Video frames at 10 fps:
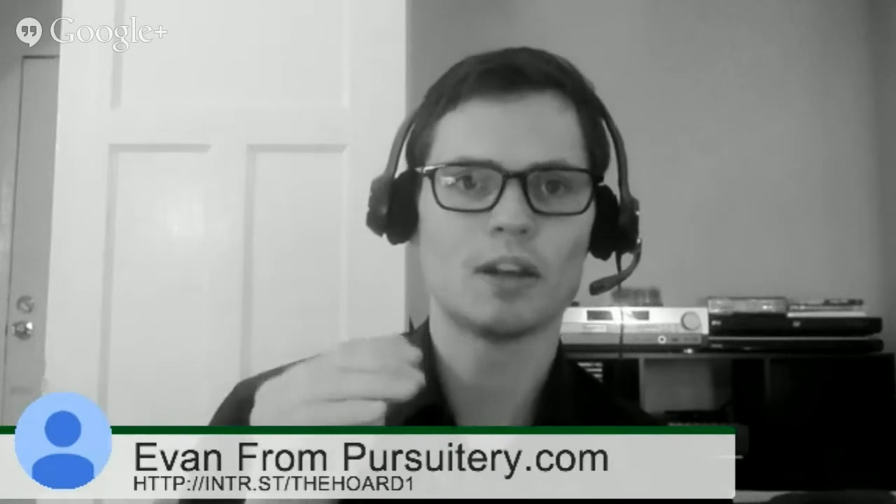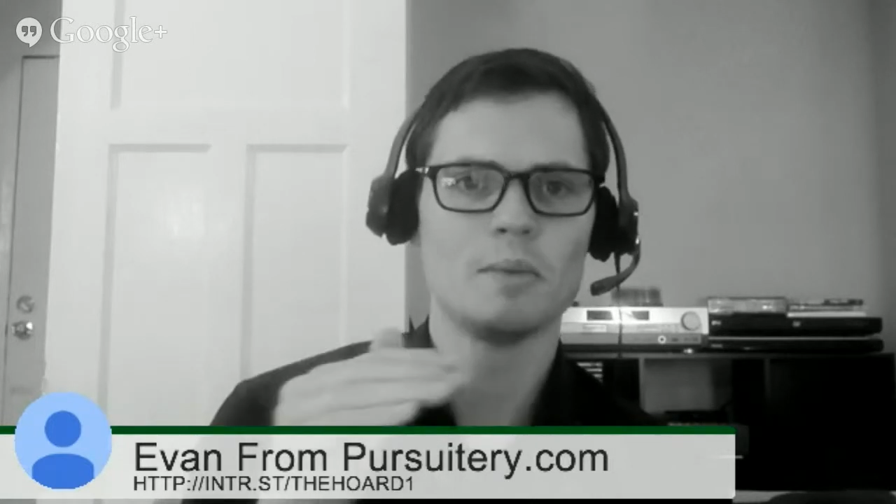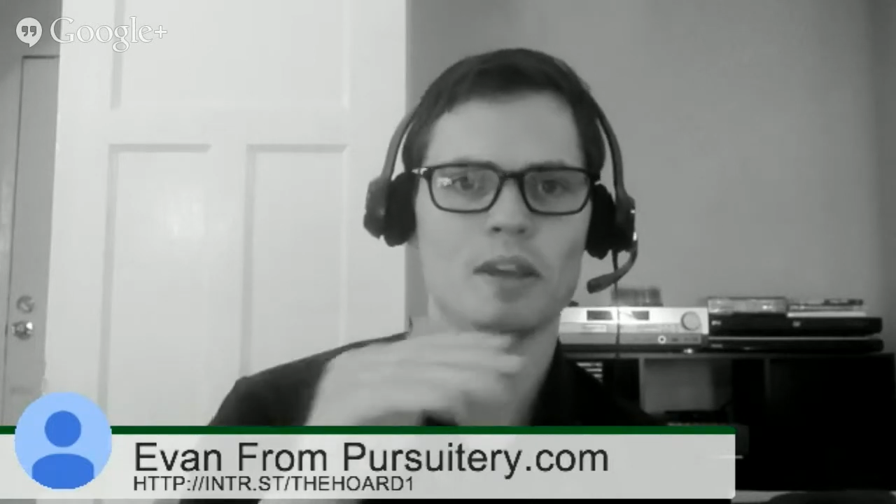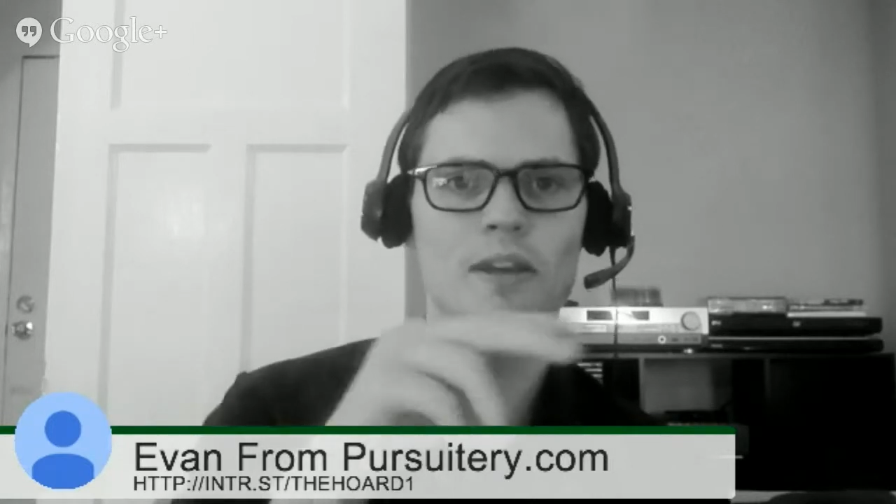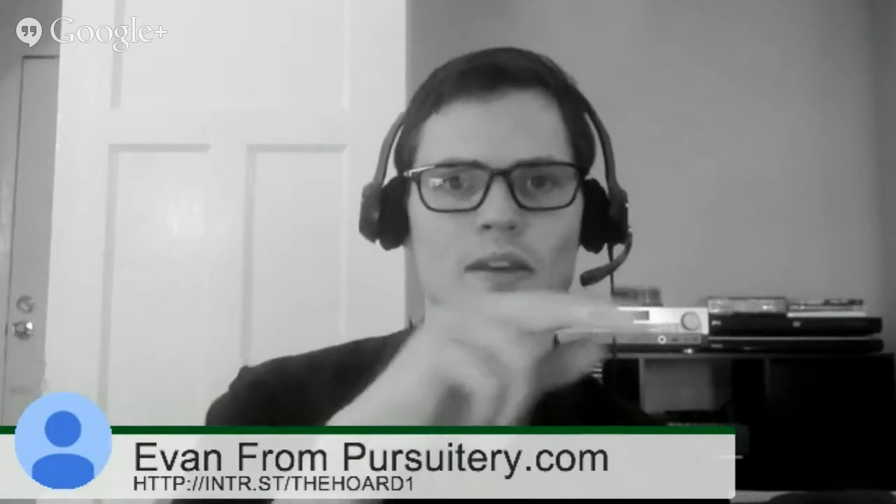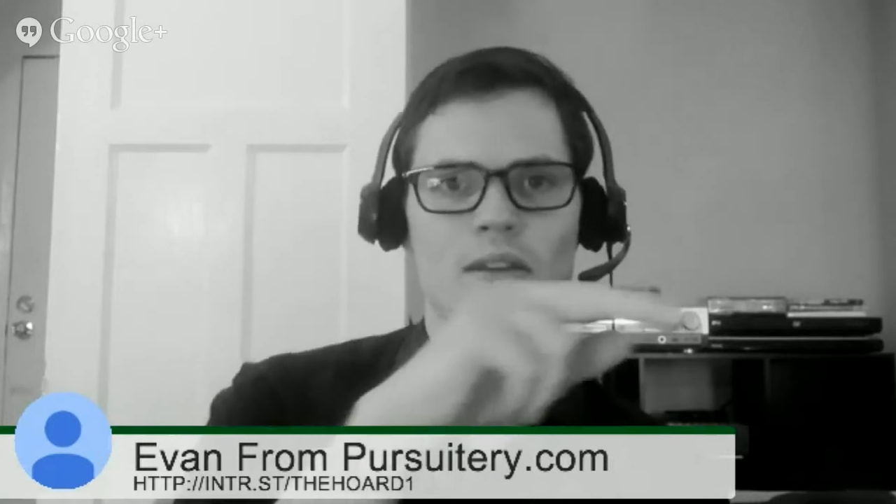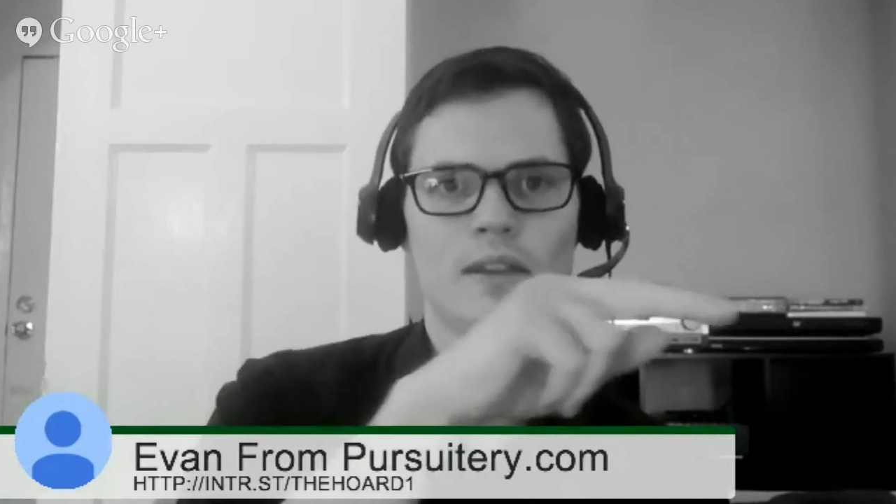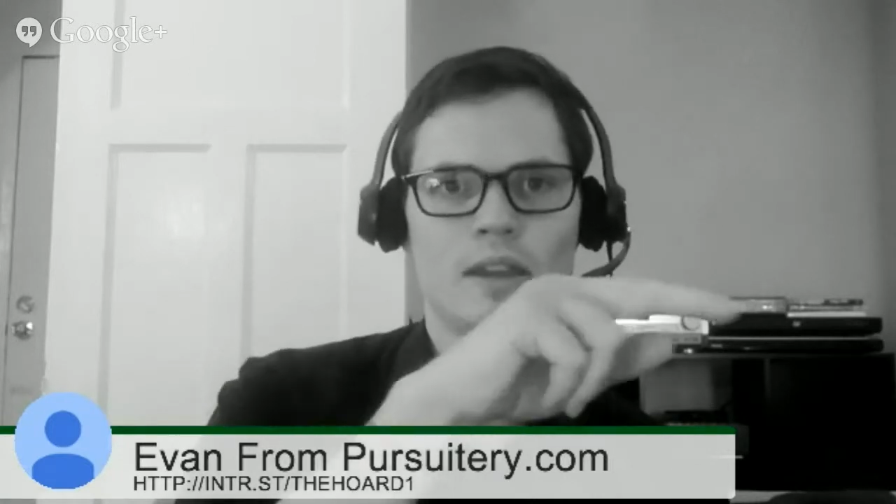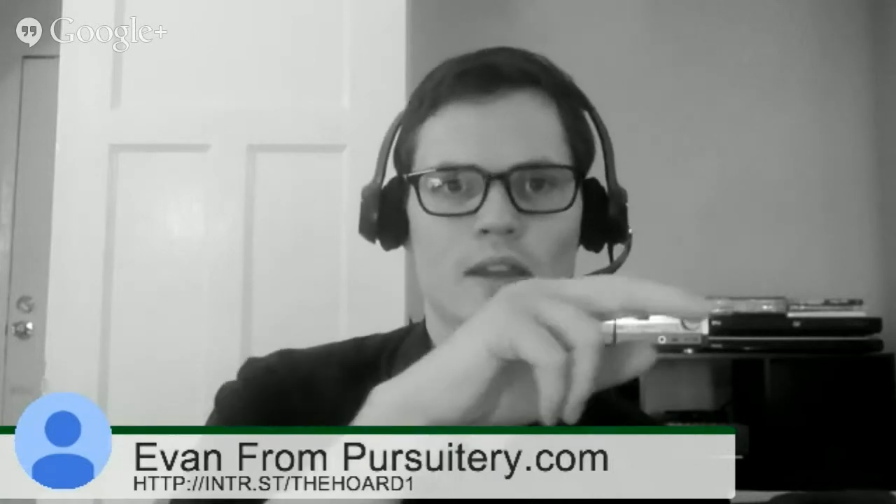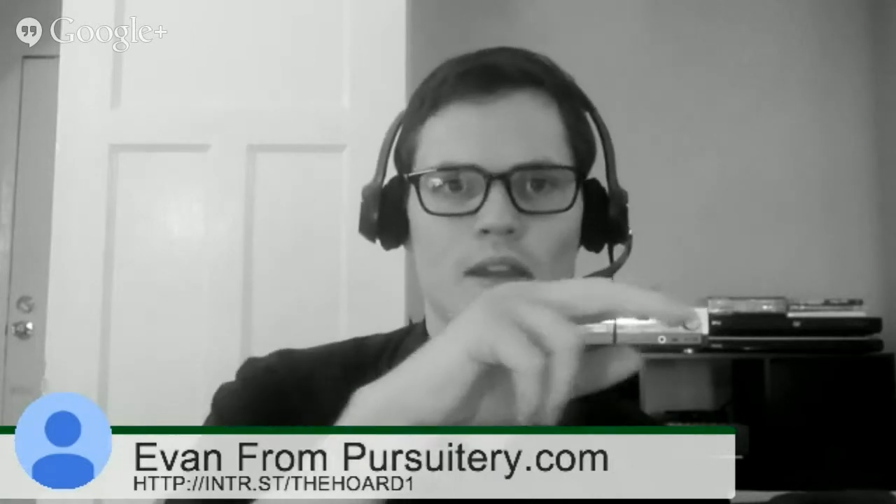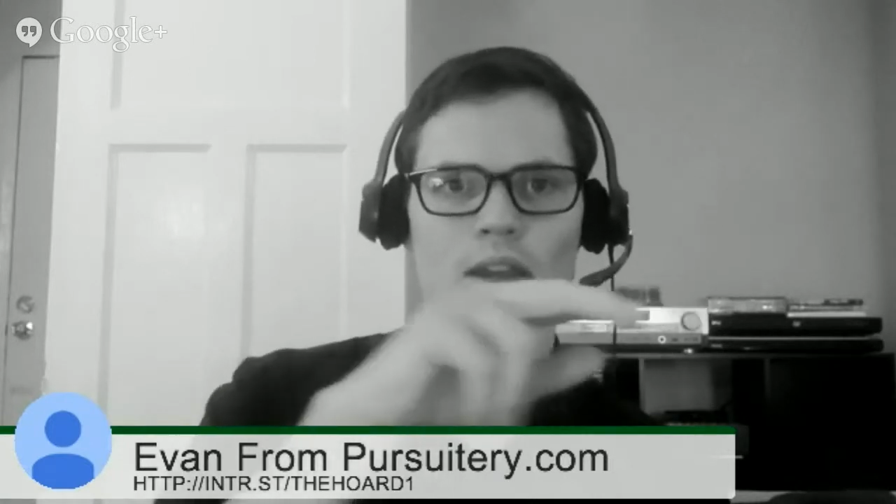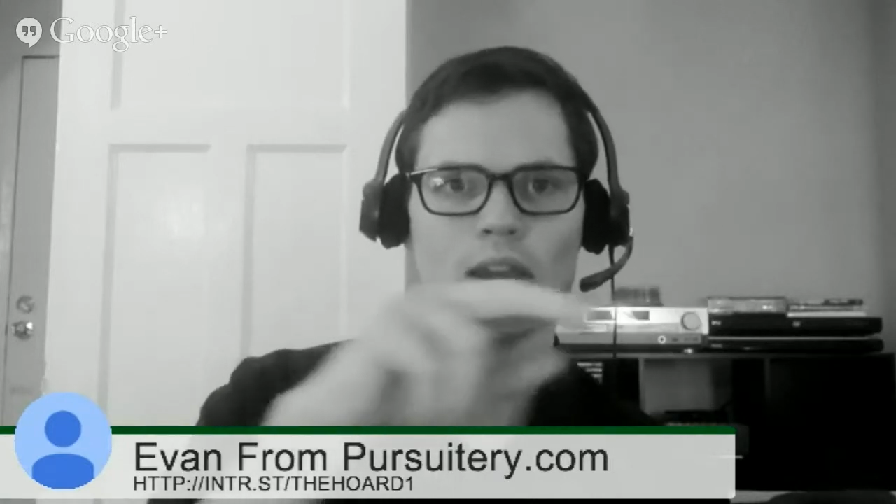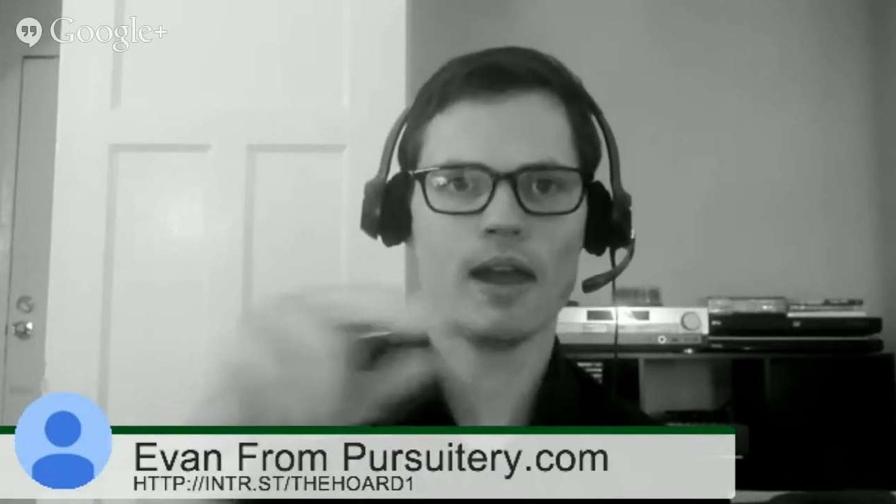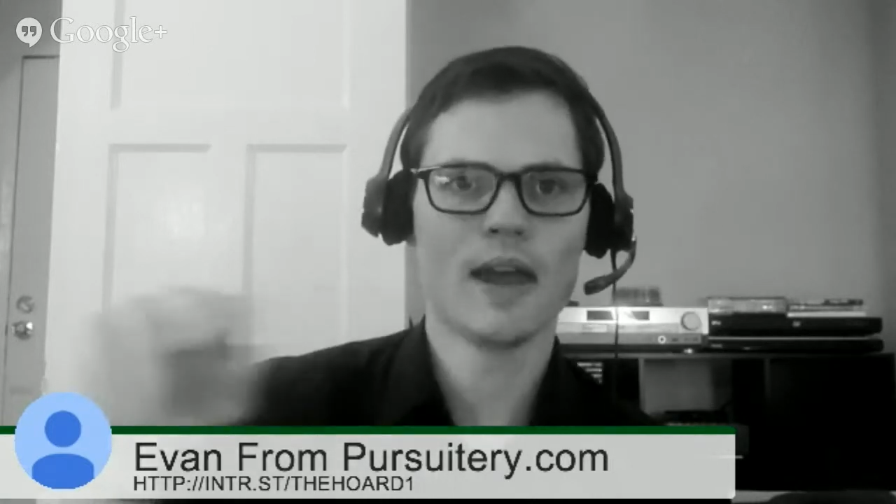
I mean the